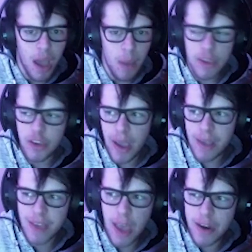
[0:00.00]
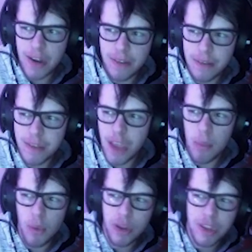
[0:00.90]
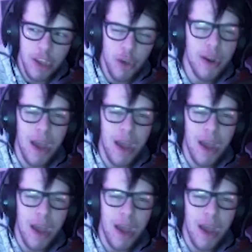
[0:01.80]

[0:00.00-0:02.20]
I mean, you guys kind of tell me what to do, and